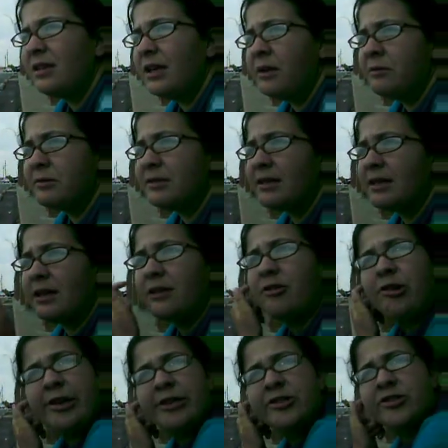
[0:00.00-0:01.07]
he was an
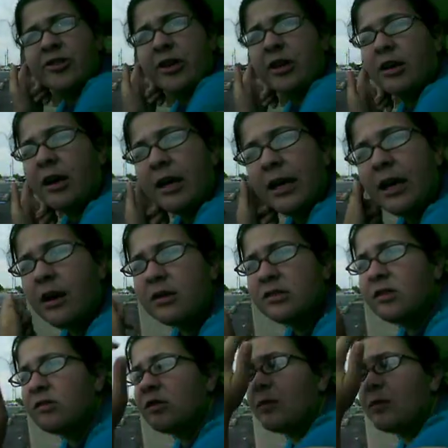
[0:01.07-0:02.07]
underage drinker, and he also